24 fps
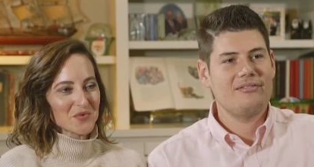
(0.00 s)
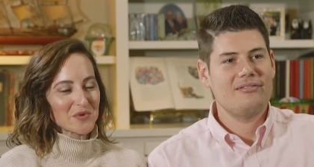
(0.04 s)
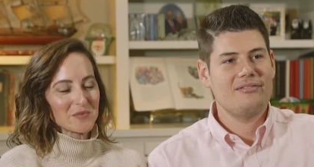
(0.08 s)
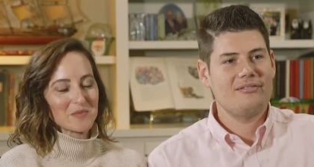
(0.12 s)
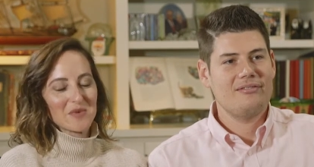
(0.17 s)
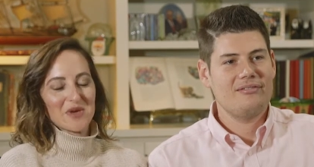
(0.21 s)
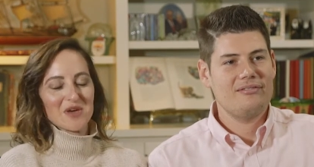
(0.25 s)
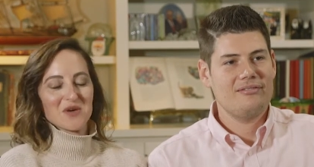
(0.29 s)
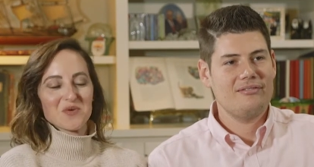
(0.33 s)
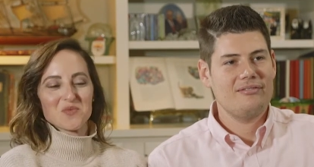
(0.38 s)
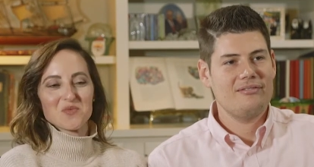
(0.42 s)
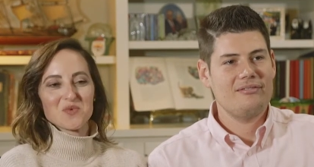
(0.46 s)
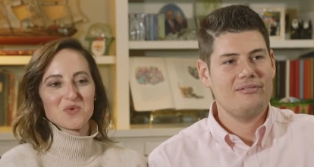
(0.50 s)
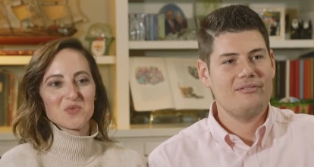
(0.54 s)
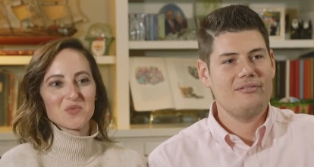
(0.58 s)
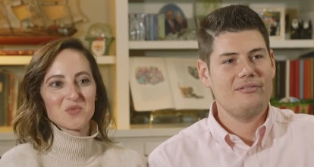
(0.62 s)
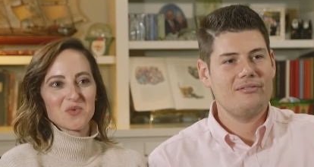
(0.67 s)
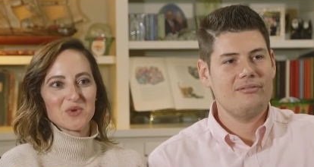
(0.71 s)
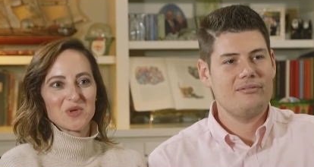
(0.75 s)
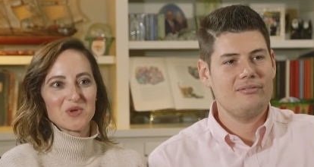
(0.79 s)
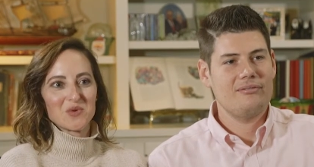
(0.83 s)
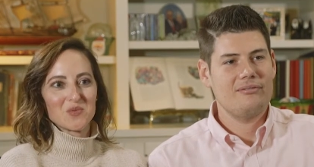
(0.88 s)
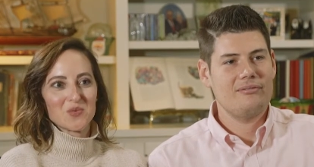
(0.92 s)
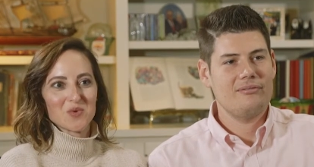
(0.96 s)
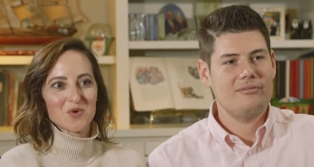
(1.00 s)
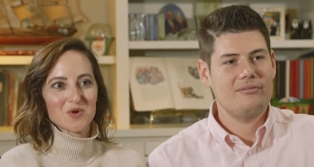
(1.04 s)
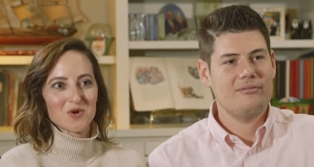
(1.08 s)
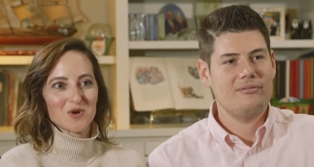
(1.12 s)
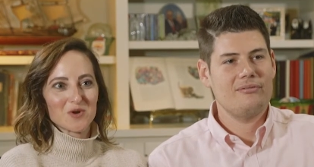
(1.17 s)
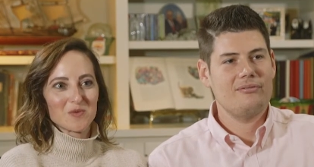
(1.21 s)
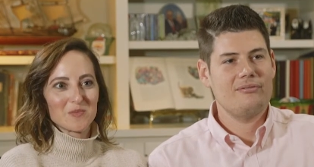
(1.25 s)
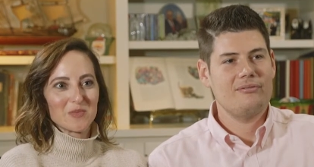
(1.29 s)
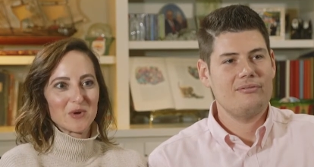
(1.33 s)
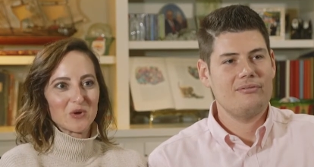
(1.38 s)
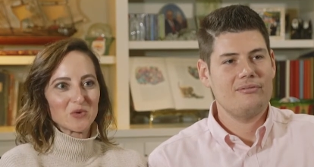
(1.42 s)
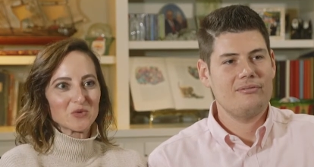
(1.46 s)
Speaker 1: We met when we
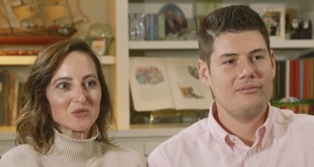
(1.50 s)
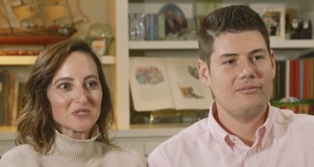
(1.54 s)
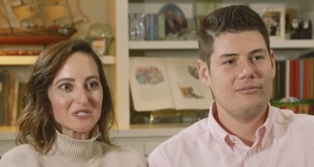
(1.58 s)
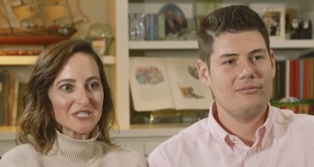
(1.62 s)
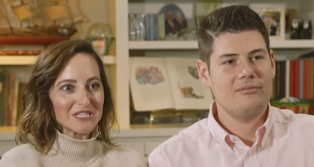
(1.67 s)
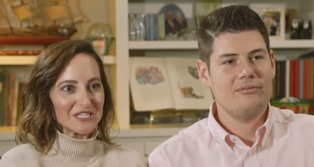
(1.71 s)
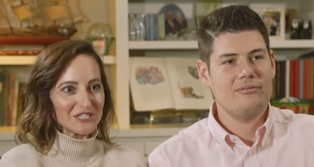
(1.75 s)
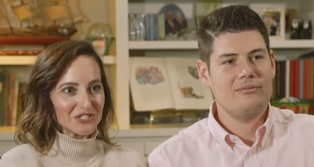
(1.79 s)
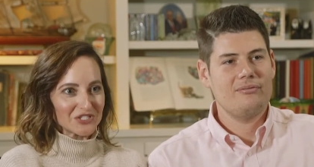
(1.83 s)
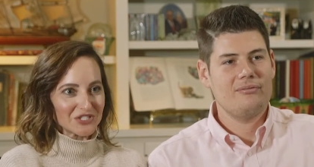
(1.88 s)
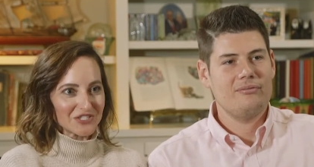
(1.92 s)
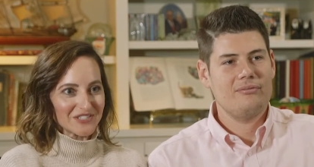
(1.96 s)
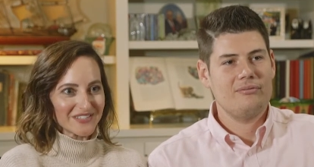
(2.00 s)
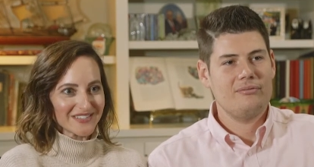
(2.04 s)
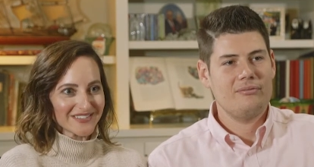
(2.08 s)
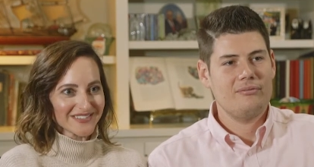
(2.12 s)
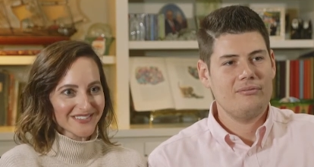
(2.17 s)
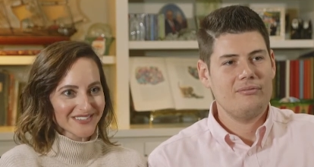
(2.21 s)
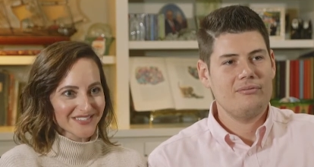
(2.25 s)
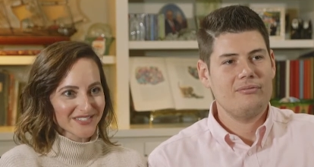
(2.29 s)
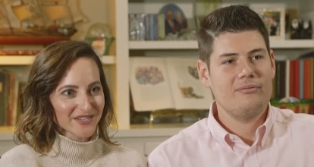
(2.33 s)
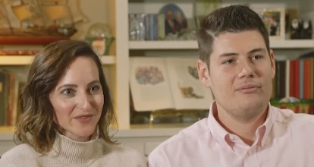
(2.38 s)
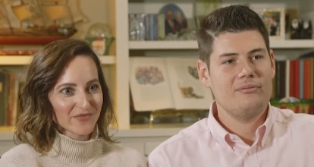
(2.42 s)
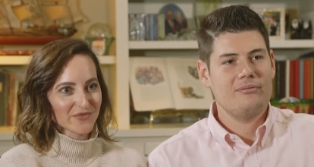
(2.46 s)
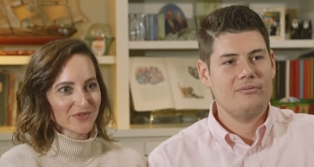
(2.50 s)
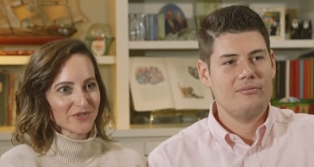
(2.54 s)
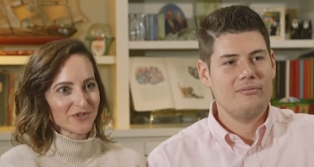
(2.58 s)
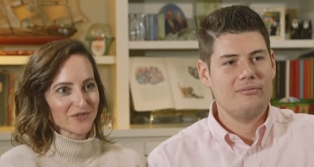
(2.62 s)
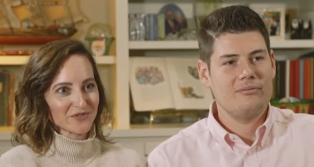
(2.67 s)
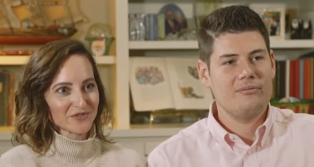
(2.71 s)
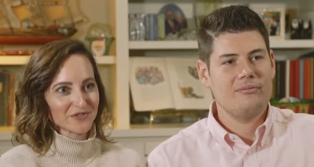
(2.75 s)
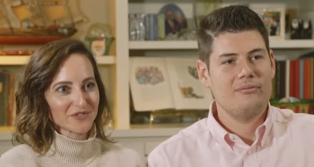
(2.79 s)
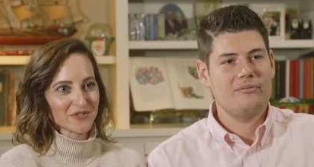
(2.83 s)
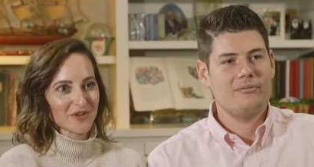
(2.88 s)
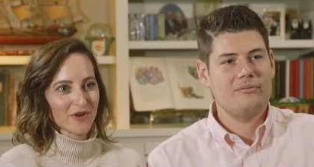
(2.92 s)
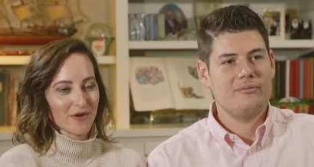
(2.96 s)
were both teaching several
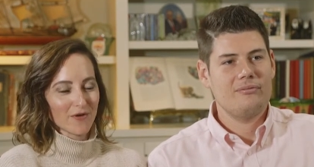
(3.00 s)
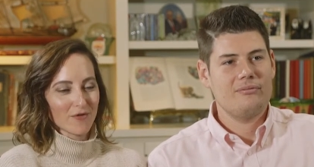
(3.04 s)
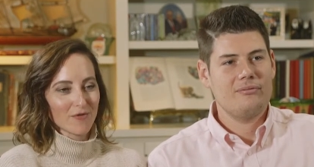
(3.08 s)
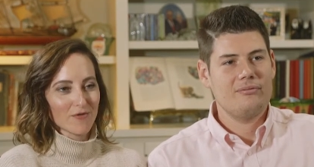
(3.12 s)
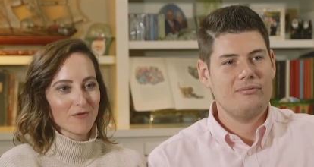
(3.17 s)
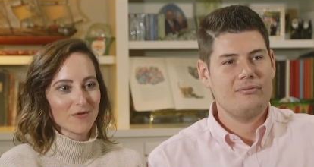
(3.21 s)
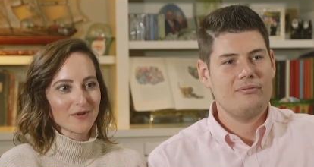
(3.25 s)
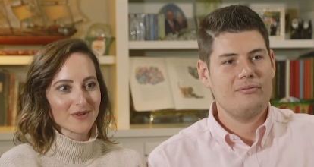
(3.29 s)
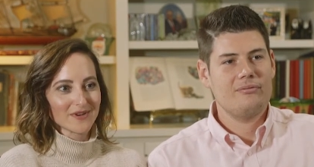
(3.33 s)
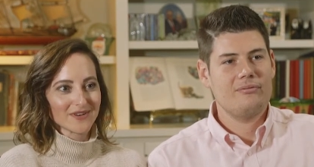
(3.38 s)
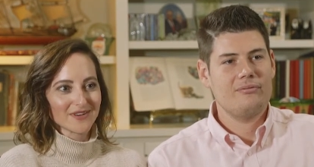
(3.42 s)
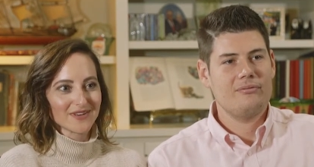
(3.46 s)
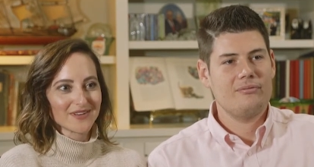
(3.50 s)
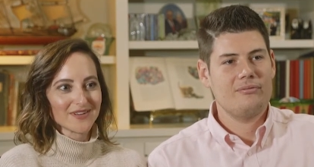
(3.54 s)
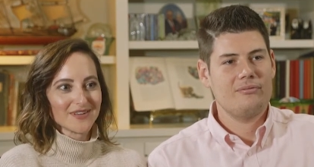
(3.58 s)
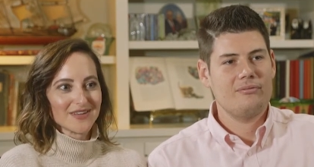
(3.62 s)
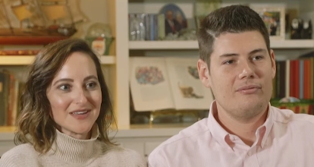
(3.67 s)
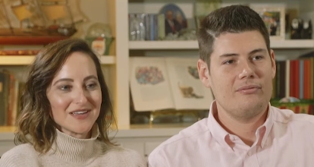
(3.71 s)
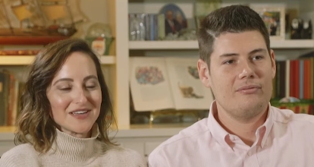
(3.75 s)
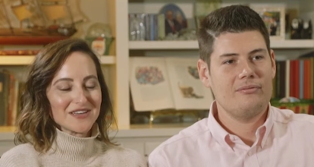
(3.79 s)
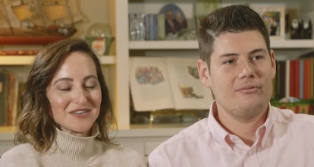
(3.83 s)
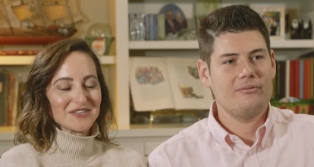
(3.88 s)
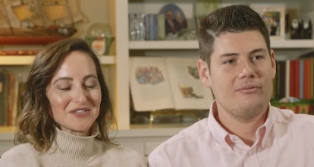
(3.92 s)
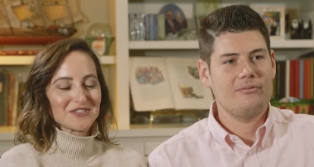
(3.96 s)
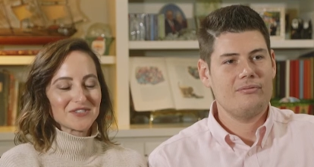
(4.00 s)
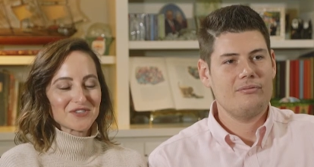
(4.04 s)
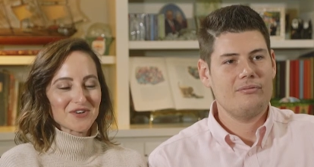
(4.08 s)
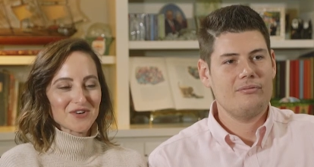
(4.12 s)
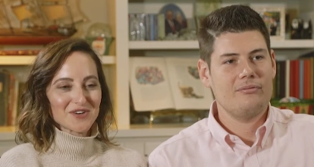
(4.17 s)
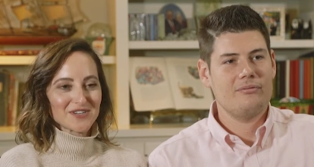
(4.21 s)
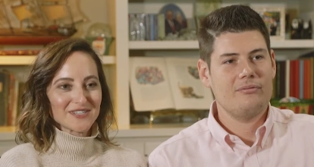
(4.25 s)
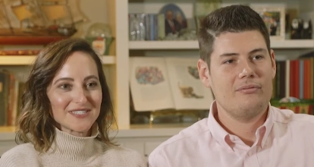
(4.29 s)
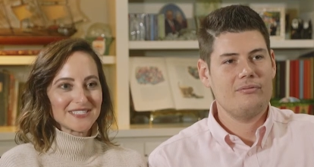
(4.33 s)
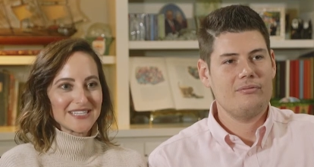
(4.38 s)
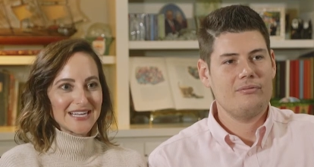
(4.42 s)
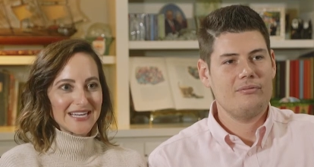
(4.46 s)
years ago and
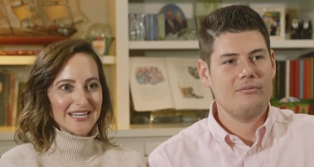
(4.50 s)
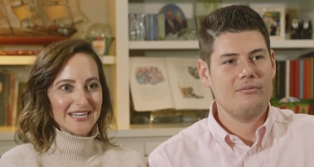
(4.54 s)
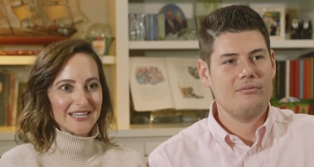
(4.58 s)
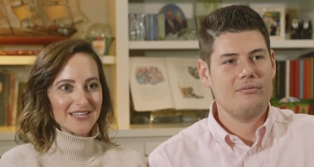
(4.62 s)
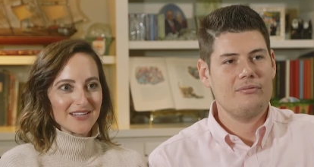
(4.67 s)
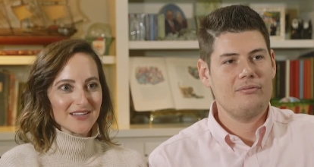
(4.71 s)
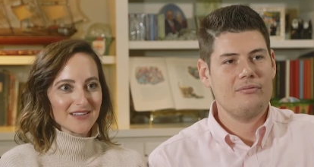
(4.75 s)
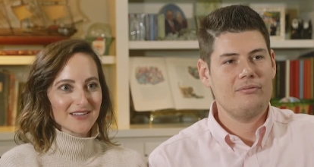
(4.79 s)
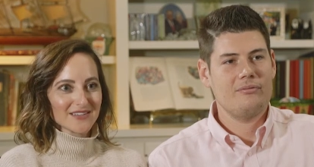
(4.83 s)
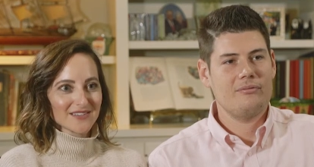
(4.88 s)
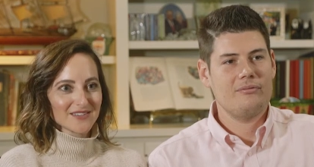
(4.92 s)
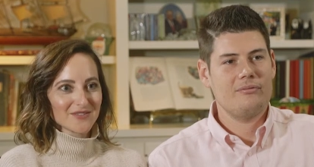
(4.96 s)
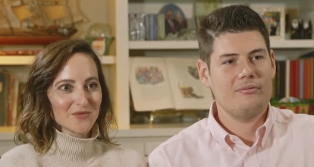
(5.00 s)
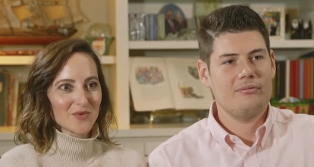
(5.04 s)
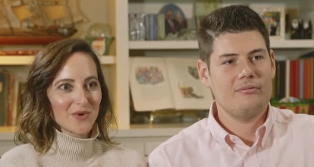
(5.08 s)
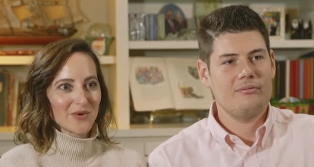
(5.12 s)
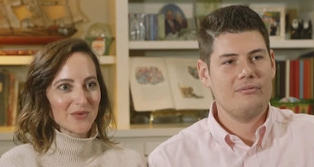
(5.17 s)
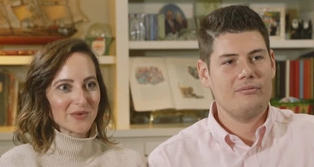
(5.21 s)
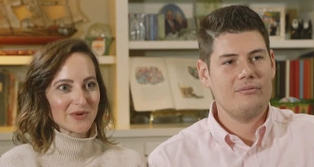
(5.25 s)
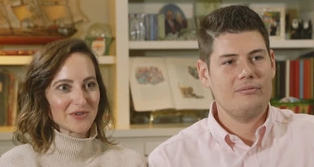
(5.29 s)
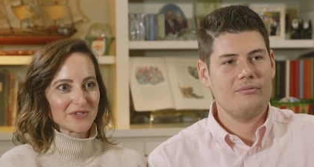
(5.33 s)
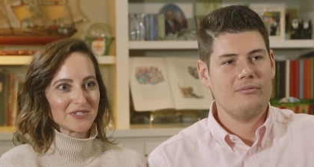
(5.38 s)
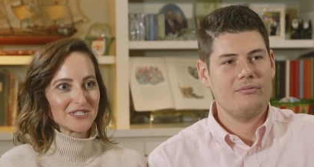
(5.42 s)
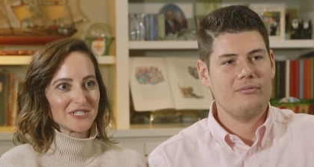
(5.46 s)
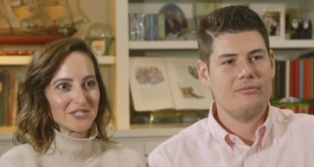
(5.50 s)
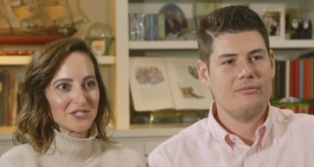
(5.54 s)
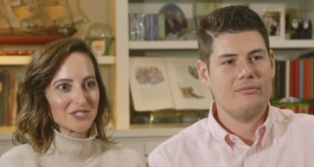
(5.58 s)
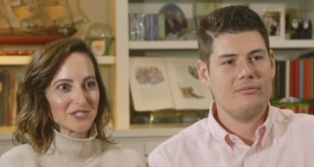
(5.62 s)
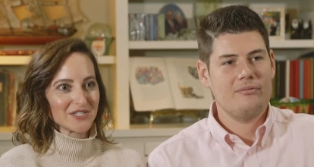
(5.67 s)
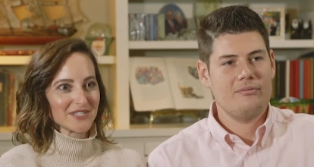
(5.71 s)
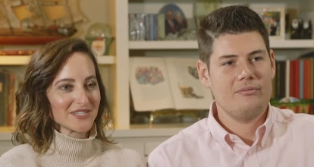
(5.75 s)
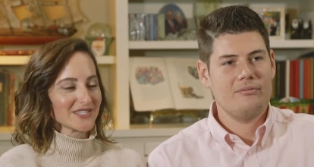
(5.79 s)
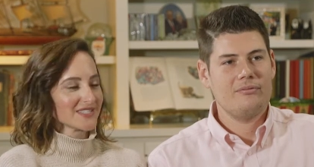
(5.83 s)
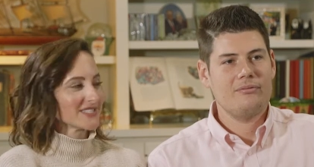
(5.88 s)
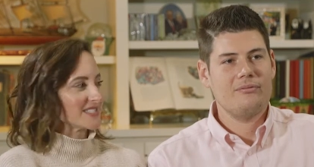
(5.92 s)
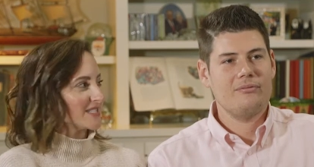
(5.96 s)
started dating while we were
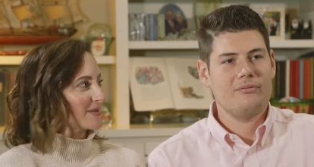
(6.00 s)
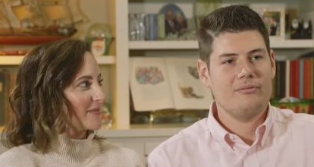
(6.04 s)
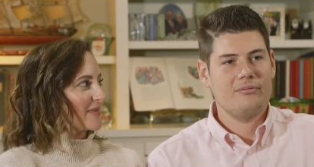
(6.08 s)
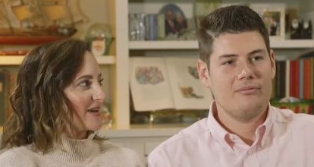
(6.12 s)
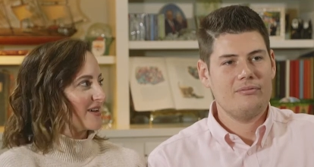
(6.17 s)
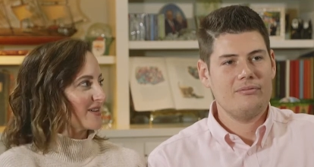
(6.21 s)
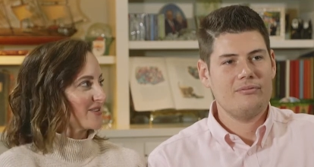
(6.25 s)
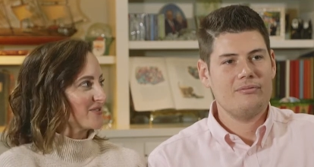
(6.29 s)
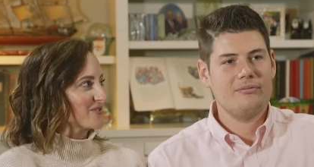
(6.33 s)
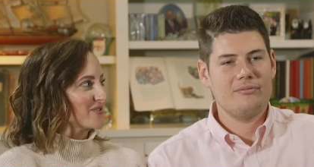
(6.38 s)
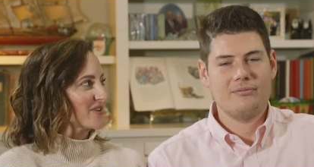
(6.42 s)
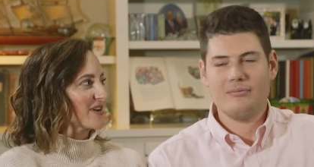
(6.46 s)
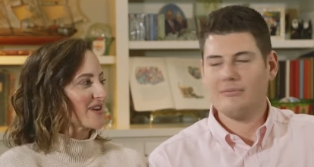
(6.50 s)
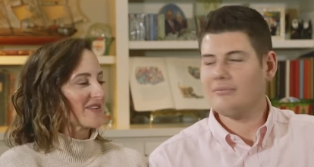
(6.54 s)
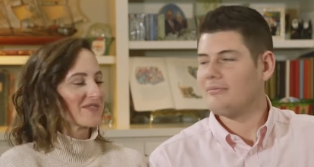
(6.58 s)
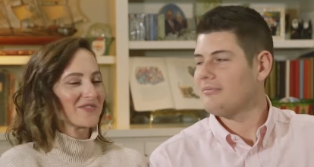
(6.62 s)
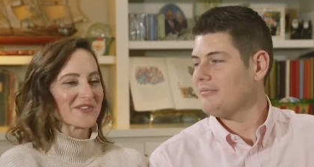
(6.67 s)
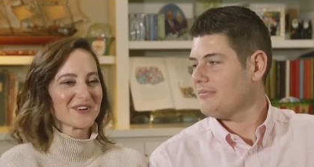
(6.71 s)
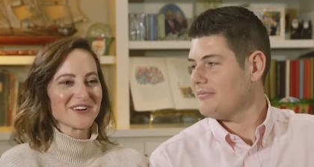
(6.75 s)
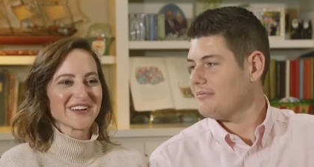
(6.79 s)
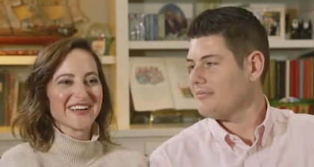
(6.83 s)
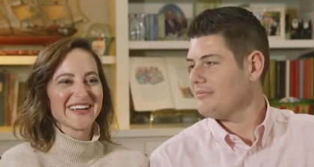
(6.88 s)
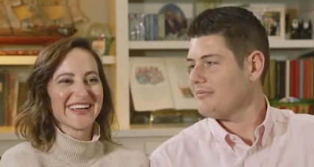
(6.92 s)
teaching, semi-undercover,